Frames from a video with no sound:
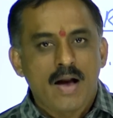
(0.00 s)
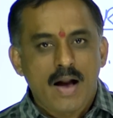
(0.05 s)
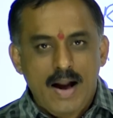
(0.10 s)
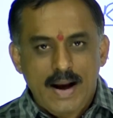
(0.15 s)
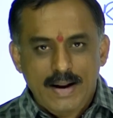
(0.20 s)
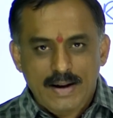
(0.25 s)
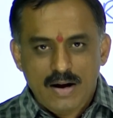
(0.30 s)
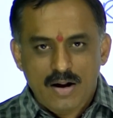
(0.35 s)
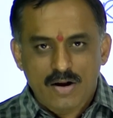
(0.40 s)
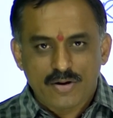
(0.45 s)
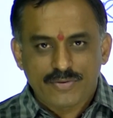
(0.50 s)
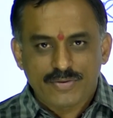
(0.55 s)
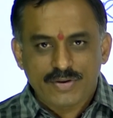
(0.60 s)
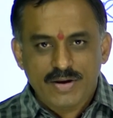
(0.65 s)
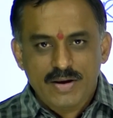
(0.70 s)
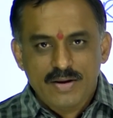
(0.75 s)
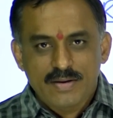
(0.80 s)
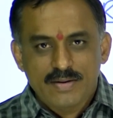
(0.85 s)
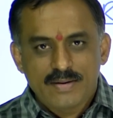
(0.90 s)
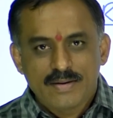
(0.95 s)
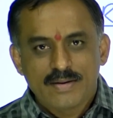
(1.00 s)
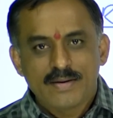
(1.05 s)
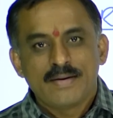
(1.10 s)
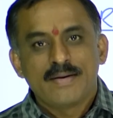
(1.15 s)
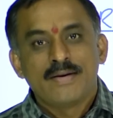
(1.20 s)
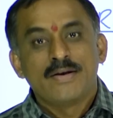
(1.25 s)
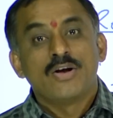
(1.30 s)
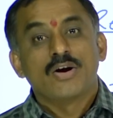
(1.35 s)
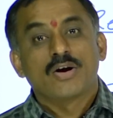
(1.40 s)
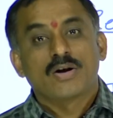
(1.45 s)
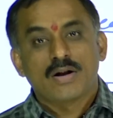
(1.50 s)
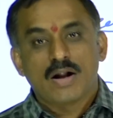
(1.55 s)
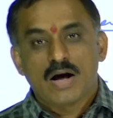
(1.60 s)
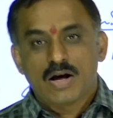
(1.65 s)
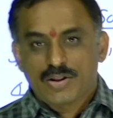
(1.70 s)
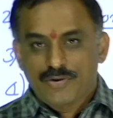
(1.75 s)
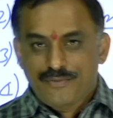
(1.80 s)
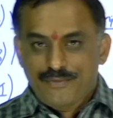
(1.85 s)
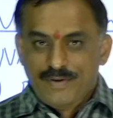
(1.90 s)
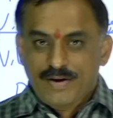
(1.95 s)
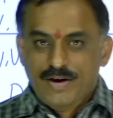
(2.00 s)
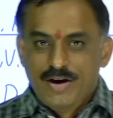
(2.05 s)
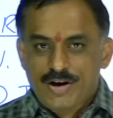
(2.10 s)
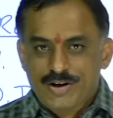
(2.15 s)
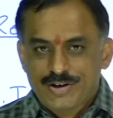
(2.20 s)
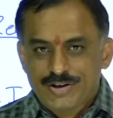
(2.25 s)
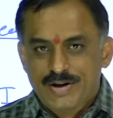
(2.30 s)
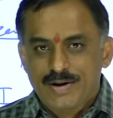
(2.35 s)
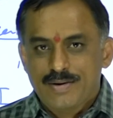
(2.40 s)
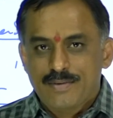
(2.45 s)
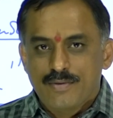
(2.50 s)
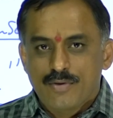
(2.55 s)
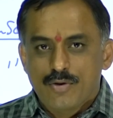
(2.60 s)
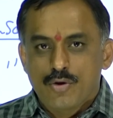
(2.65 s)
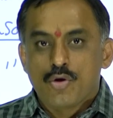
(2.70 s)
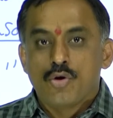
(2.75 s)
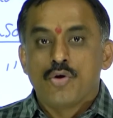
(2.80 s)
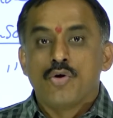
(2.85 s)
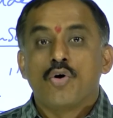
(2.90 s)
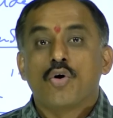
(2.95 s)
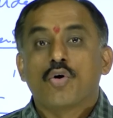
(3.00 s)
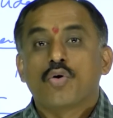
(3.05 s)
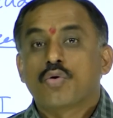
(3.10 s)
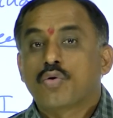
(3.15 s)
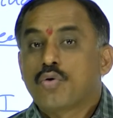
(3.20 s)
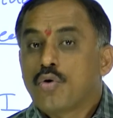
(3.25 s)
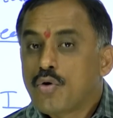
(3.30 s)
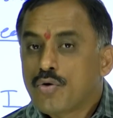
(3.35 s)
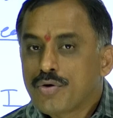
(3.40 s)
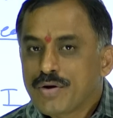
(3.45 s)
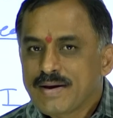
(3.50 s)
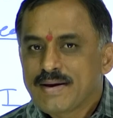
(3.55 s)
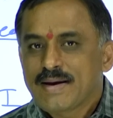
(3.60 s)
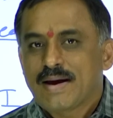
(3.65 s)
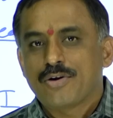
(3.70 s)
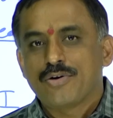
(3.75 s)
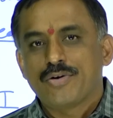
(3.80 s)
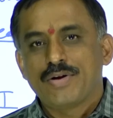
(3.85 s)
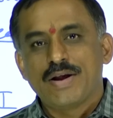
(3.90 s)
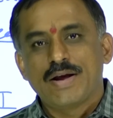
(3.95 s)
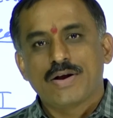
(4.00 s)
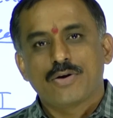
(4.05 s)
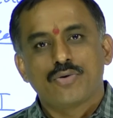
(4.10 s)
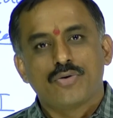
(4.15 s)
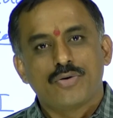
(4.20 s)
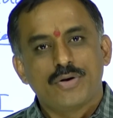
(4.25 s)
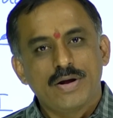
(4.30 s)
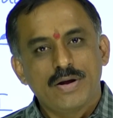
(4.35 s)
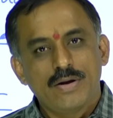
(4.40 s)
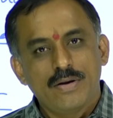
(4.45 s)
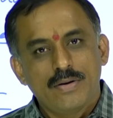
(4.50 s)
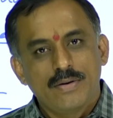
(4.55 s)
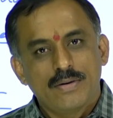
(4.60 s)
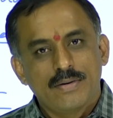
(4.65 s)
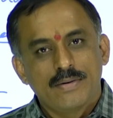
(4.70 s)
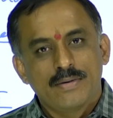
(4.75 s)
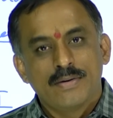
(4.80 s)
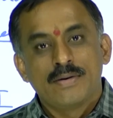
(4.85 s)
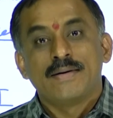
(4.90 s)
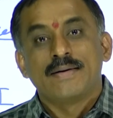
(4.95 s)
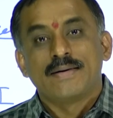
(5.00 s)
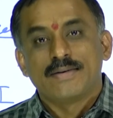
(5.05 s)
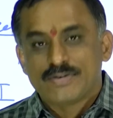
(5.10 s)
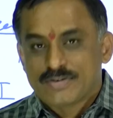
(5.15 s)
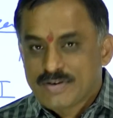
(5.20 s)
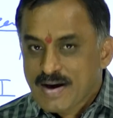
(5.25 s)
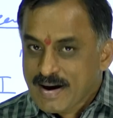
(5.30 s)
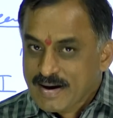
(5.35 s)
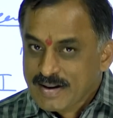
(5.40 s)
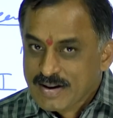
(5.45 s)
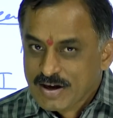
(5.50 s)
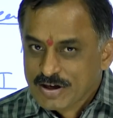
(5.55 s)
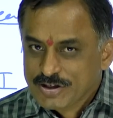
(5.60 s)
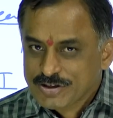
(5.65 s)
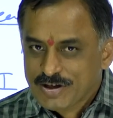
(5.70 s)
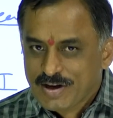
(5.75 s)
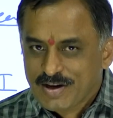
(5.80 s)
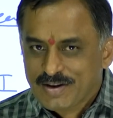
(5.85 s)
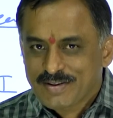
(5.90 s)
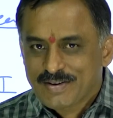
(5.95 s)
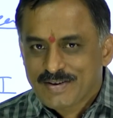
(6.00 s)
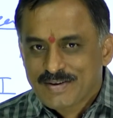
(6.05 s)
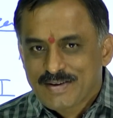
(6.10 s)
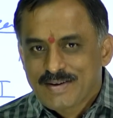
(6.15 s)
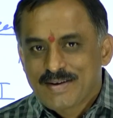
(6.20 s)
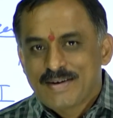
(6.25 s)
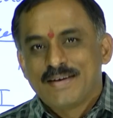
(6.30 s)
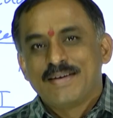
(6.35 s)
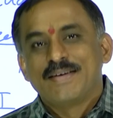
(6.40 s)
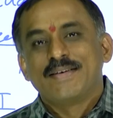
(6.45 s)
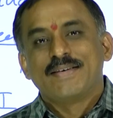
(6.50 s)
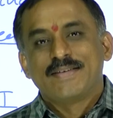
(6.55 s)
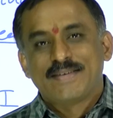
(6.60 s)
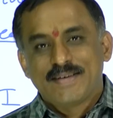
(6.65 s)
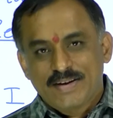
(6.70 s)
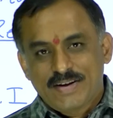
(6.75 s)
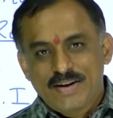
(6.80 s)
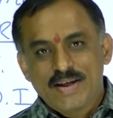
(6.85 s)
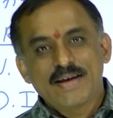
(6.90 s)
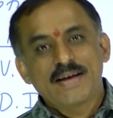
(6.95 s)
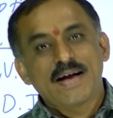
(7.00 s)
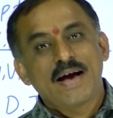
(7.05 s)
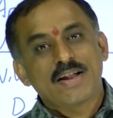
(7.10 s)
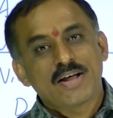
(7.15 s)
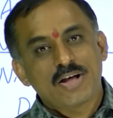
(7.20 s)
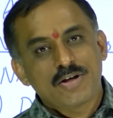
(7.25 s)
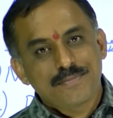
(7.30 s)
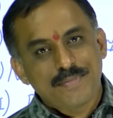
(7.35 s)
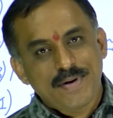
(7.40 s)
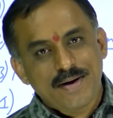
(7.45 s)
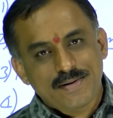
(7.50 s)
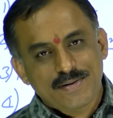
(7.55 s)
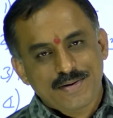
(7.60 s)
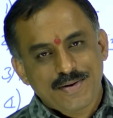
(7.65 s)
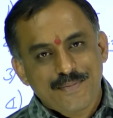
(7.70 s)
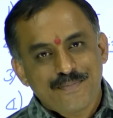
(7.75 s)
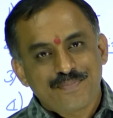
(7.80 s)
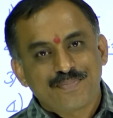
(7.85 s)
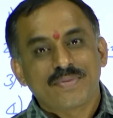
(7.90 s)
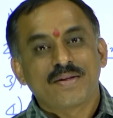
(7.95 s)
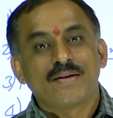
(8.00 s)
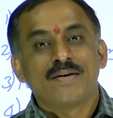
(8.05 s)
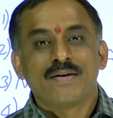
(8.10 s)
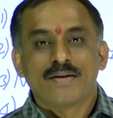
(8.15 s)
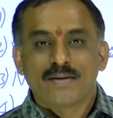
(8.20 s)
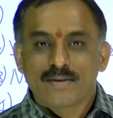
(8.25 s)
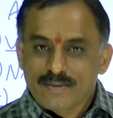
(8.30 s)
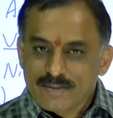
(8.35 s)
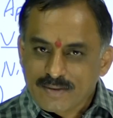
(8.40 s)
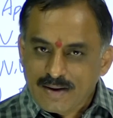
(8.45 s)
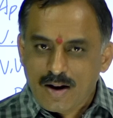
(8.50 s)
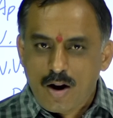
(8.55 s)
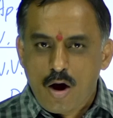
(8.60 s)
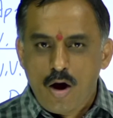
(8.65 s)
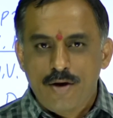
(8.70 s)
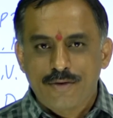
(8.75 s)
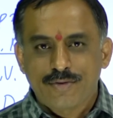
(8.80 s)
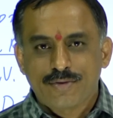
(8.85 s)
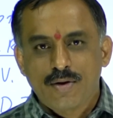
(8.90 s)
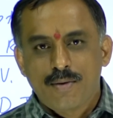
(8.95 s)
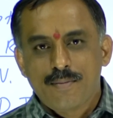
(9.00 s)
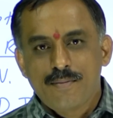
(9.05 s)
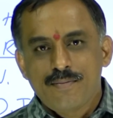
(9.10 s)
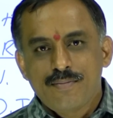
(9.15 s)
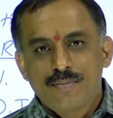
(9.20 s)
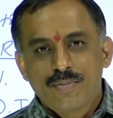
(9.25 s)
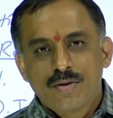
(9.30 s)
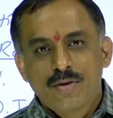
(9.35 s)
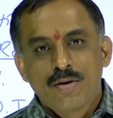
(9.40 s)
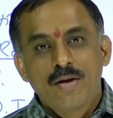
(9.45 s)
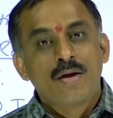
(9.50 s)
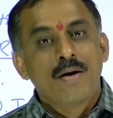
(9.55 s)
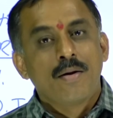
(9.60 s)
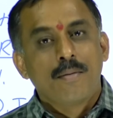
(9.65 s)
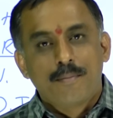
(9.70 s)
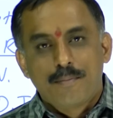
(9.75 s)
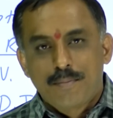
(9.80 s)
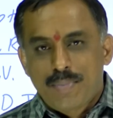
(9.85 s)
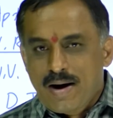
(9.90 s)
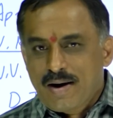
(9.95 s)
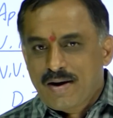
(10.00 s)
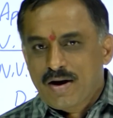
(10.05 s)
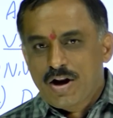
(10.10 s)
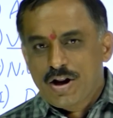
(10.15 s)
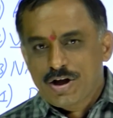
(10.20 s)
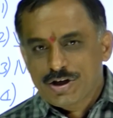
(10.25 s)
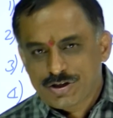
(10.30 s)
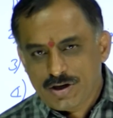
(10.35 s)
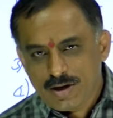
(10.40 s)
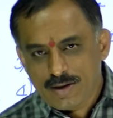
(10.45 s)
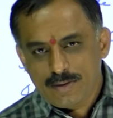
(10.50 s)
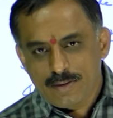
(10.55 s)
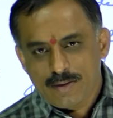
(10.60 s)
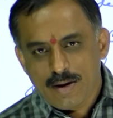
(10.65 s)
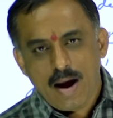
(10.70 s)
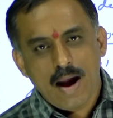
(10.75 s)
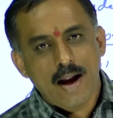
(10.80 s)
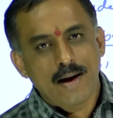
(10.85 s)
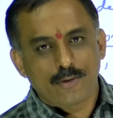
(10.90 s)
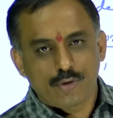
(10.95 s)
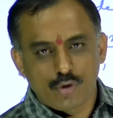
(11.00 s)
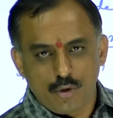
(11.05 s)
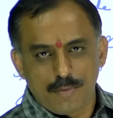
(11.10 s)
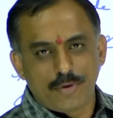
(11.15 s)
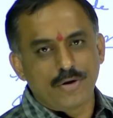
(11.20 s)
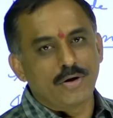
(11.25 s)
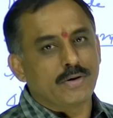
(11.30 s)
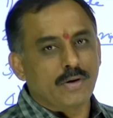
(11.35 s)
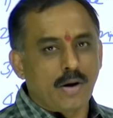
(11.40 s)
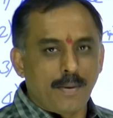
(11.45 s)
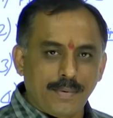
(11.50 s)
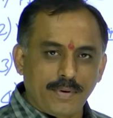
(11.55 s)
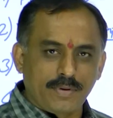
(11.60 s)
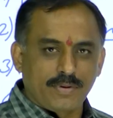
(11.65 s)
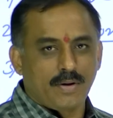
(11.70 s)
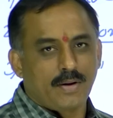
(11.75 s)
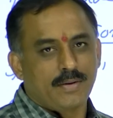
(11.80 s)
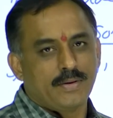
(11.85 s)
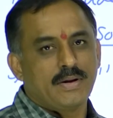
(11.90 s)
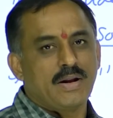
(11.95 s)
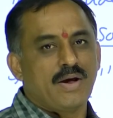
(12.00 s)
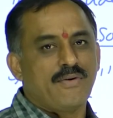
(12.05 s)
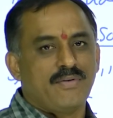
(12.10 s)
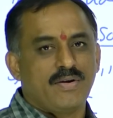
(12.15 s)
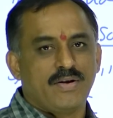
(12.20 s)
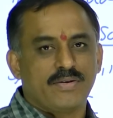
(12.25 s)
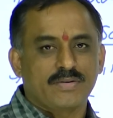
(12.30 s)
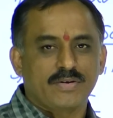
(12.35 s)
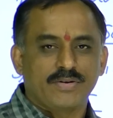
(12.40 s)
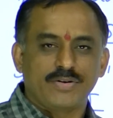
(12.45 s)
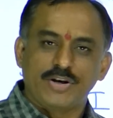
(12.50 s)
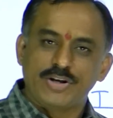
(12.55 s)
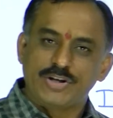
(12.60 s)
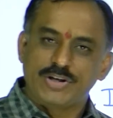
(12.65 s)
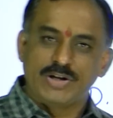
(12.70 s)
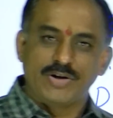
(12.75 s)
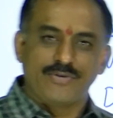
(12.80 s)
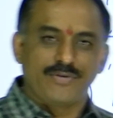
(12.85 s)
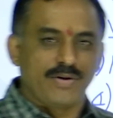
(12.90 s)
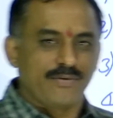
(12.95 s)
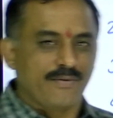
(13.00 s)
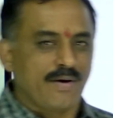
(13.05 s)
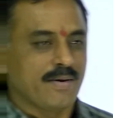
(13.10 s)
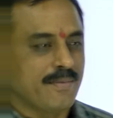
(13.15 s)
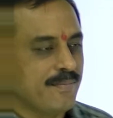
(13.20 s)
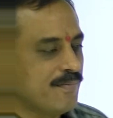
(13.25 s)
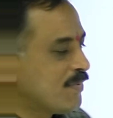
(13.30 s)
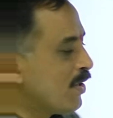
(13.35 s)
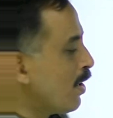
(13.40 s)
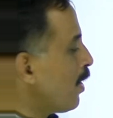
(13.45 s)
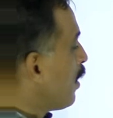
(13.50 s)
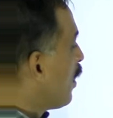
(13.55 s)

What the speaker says: analogy, classification, coding and decoding, directions, sitting arrangements, syllogism, blood relation, and so many topics are there. I will discuss each and every one.